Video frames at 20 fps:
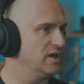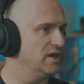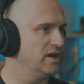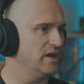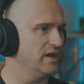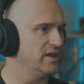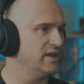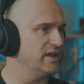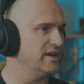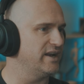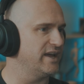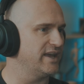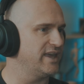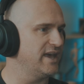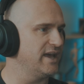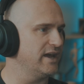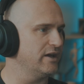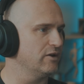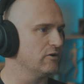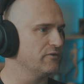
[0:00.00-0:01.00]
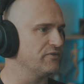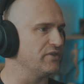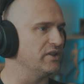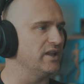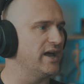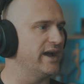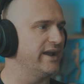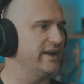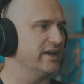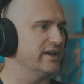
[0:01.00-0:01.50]
Again, I can't get over the
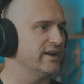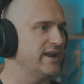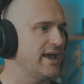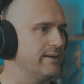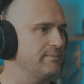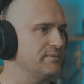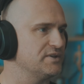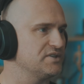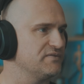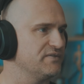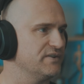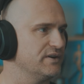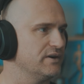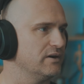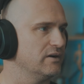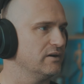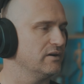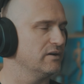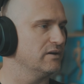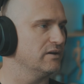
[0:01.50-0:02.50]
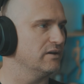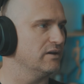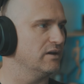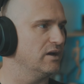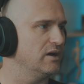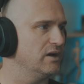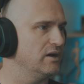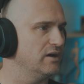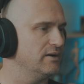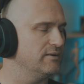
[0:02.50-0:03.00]
lighting and atmosphere
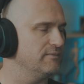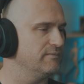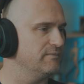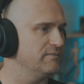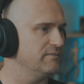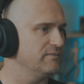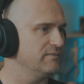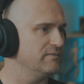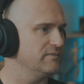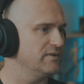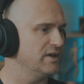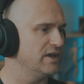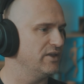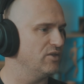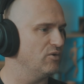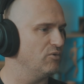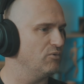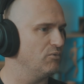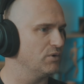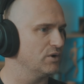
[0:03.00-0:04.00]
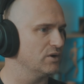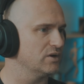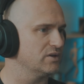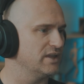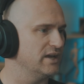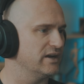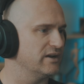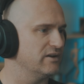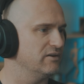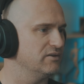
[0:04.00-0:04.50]
and the work
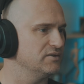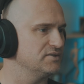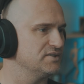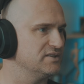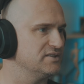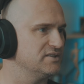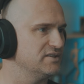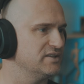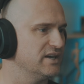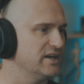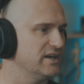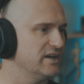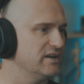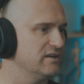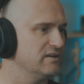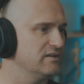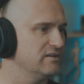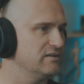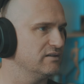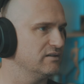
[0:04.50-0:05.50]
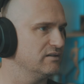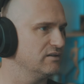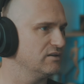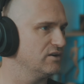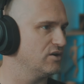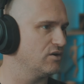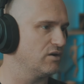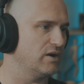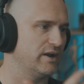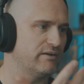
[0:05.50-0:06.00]
that goes into that.
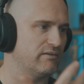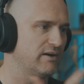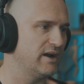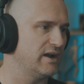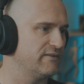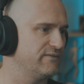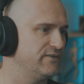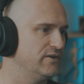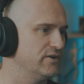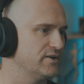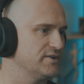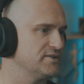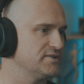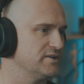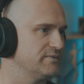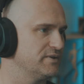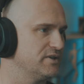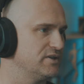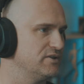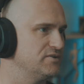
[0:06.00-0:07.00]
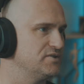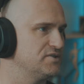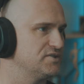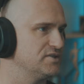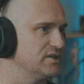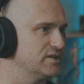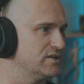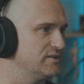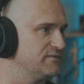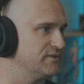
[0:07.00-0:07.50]
Great rack focus. I'm a huge
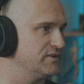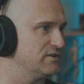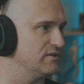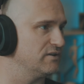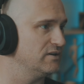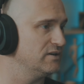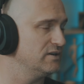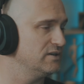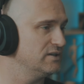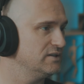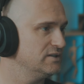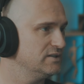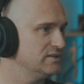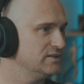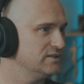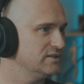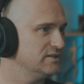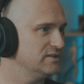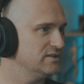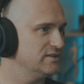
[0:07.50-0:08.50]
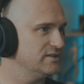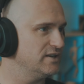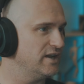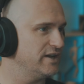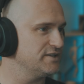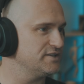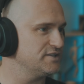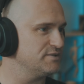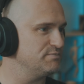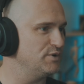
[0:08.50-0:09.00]
sucker for
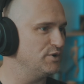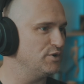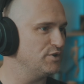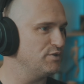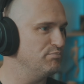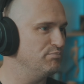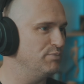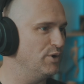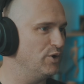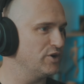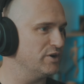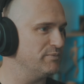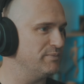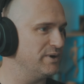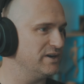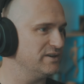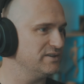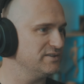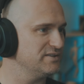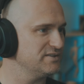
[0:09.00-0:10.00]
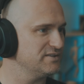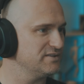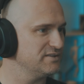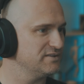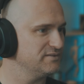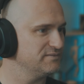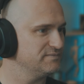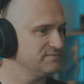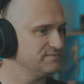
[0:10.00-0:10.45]
nice, smooth bokeh balls.